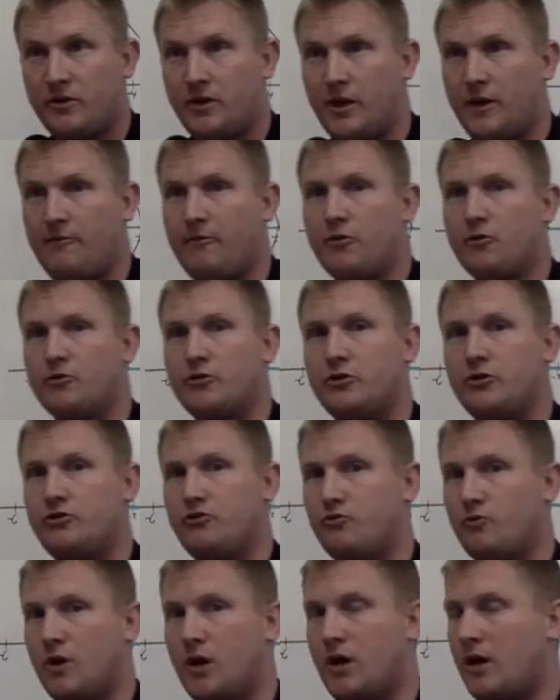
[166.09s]
if you were to
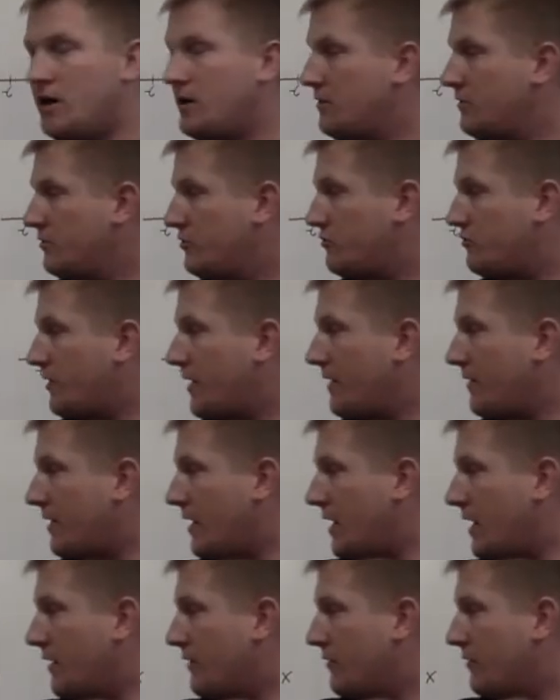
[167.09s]
draw straight
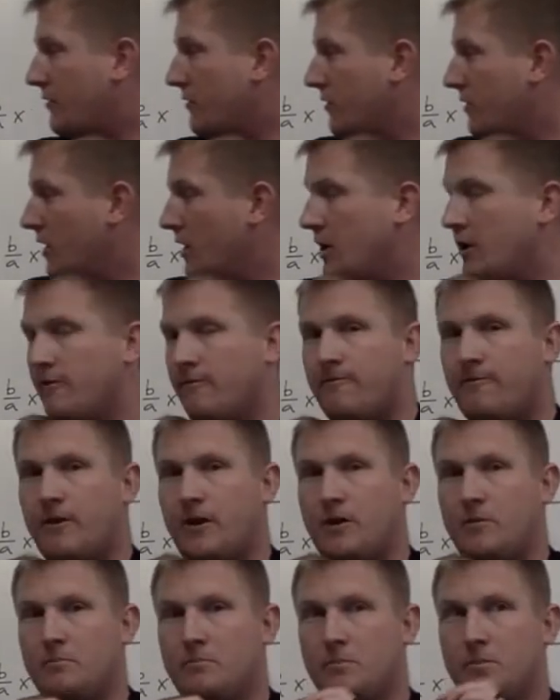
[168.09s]
lines
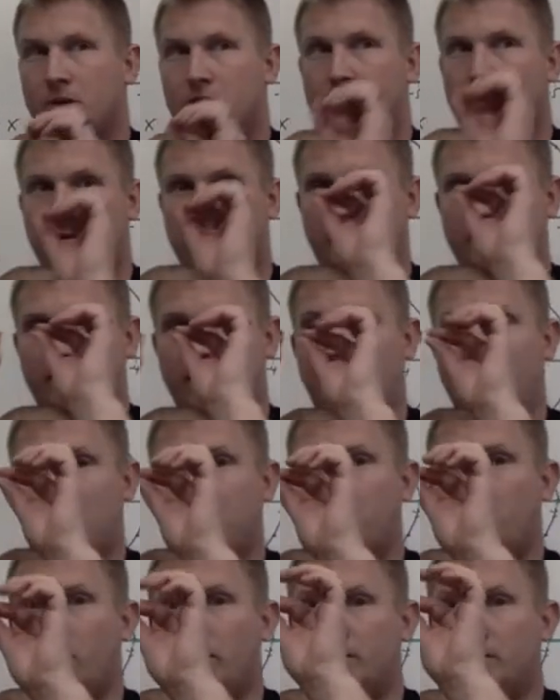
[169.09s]
from
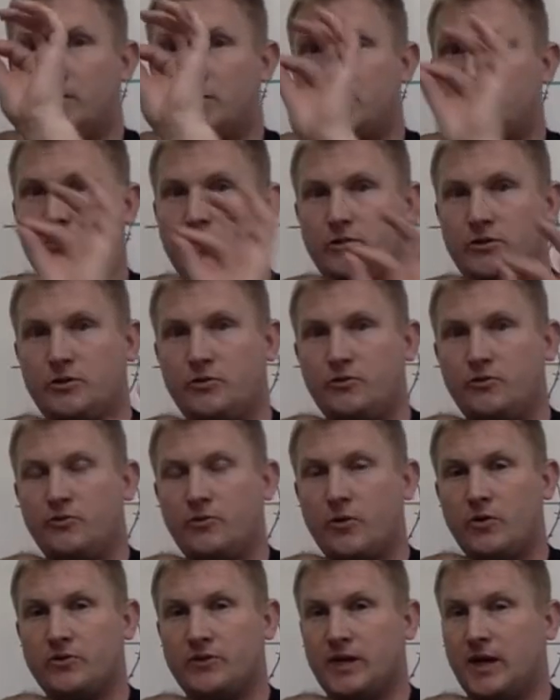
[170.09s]
that point to the two
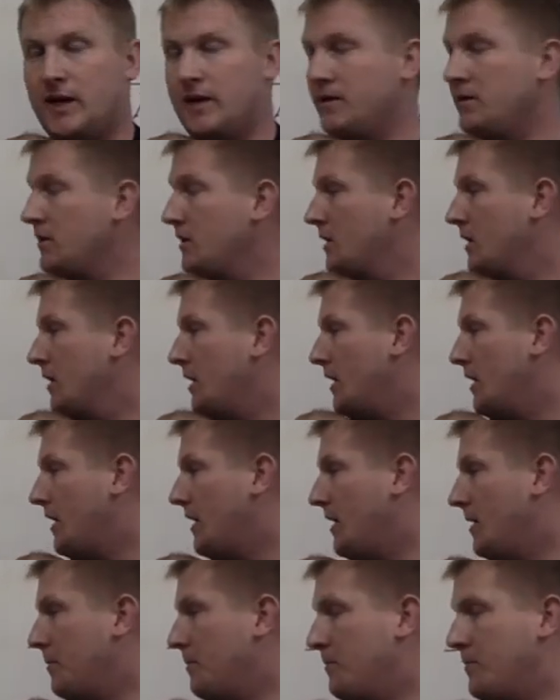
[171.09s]
foci,
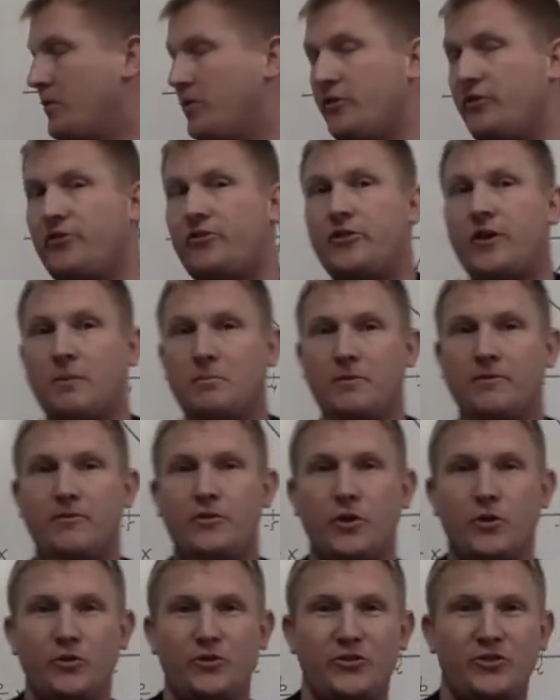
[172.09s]
the sum of
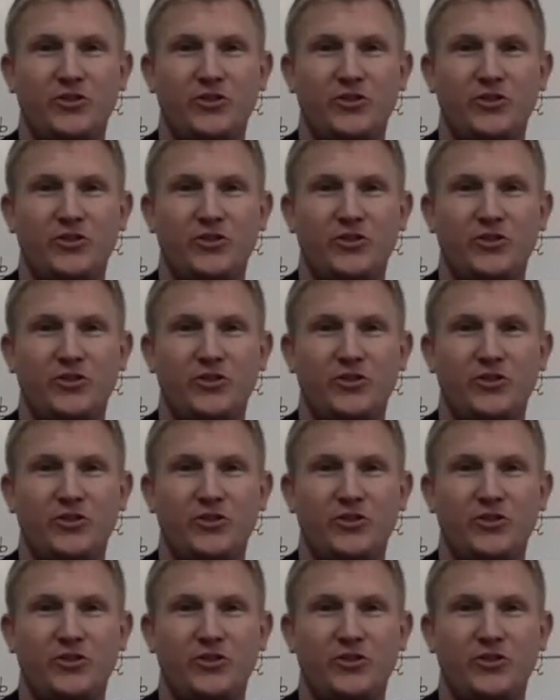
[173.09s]
those